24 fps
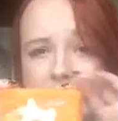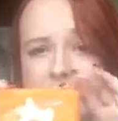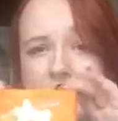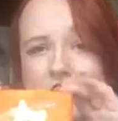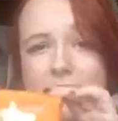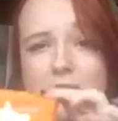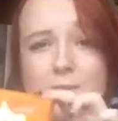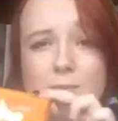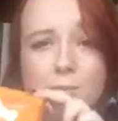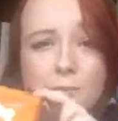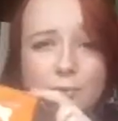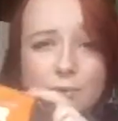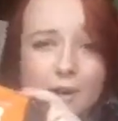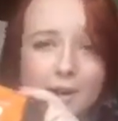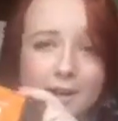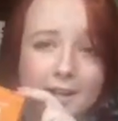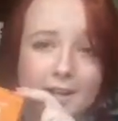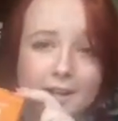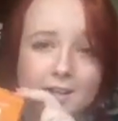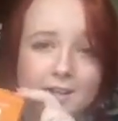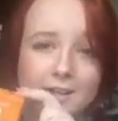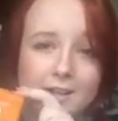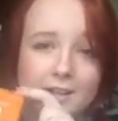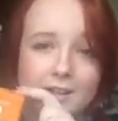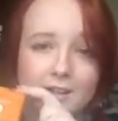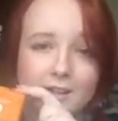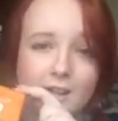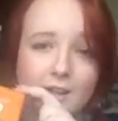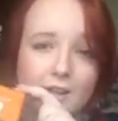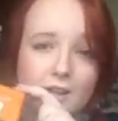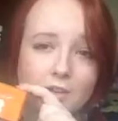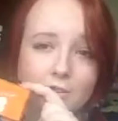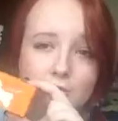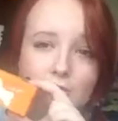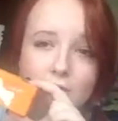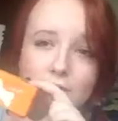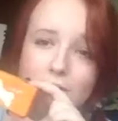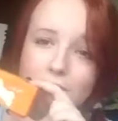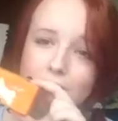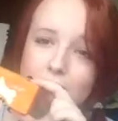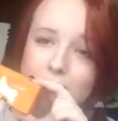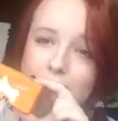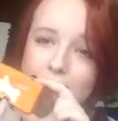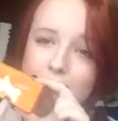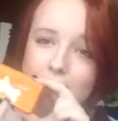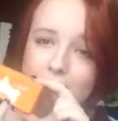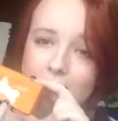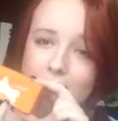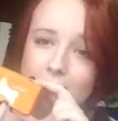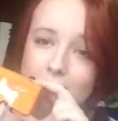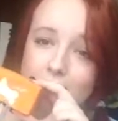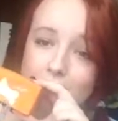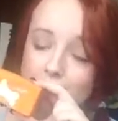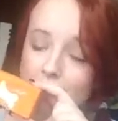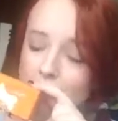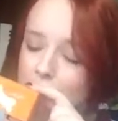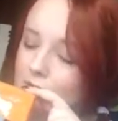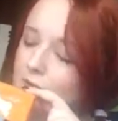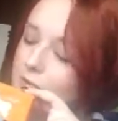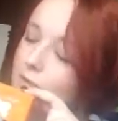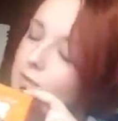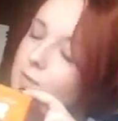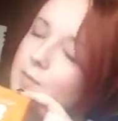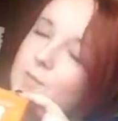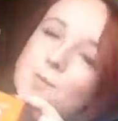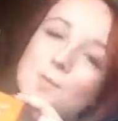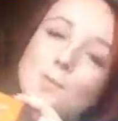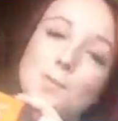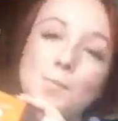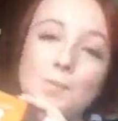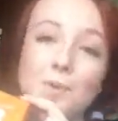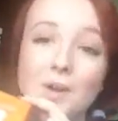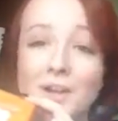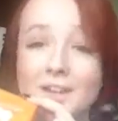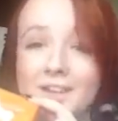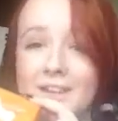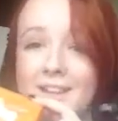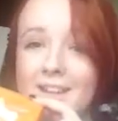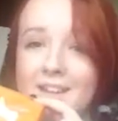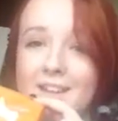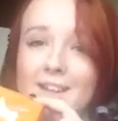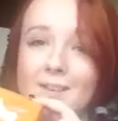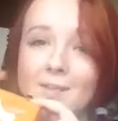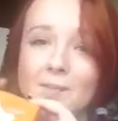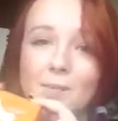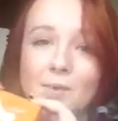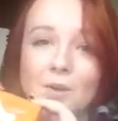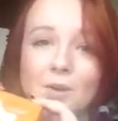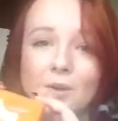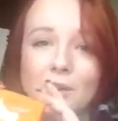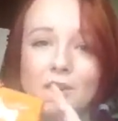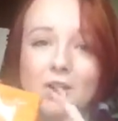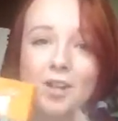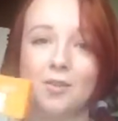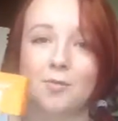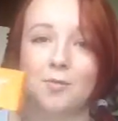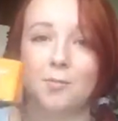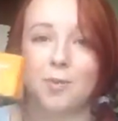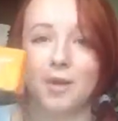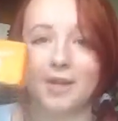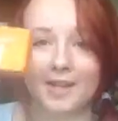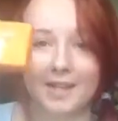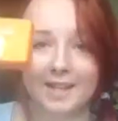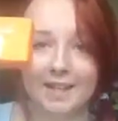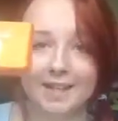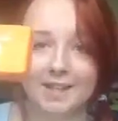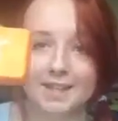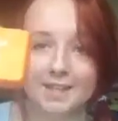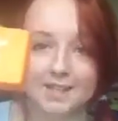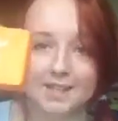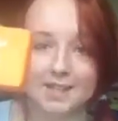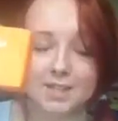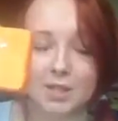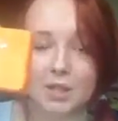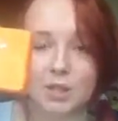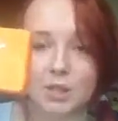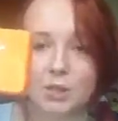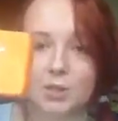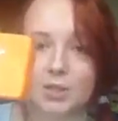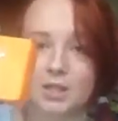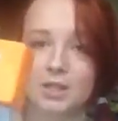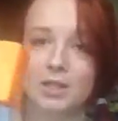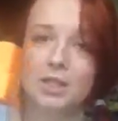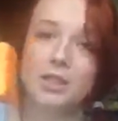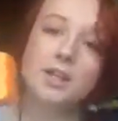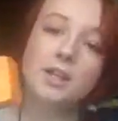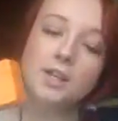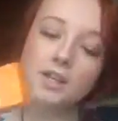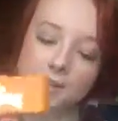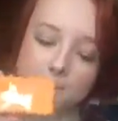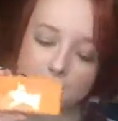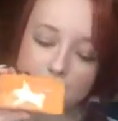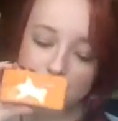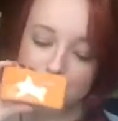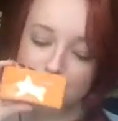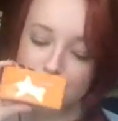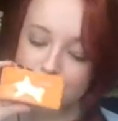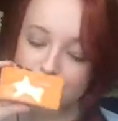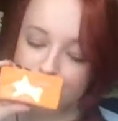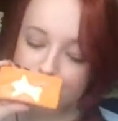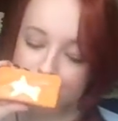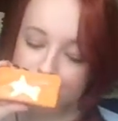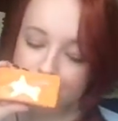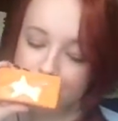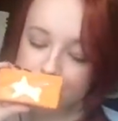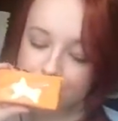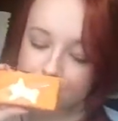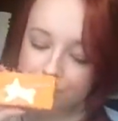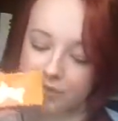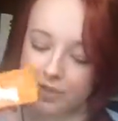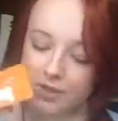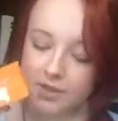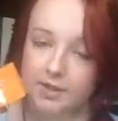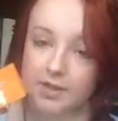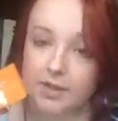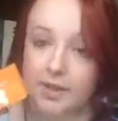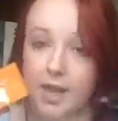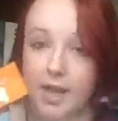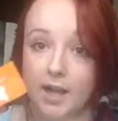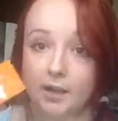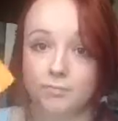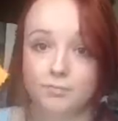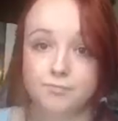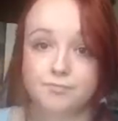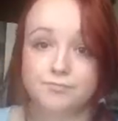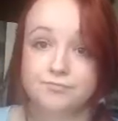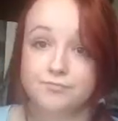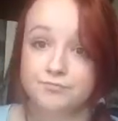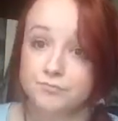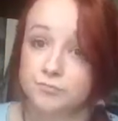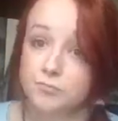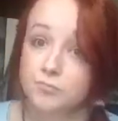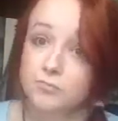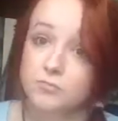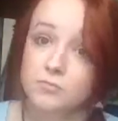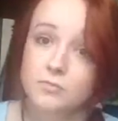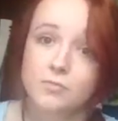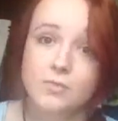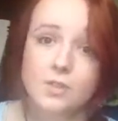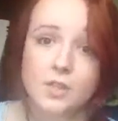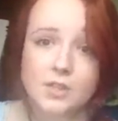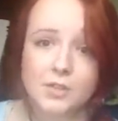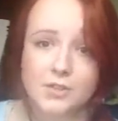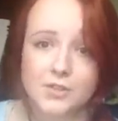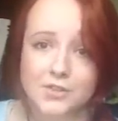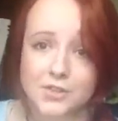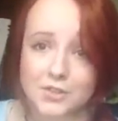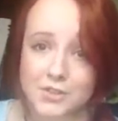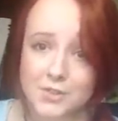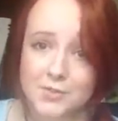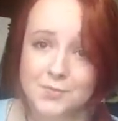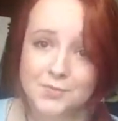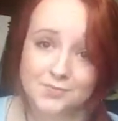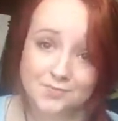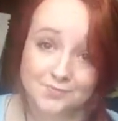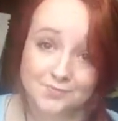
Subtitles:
nice and bright, colourful. It's got a little bunny, and we all love bunnies, so yeah, it's good.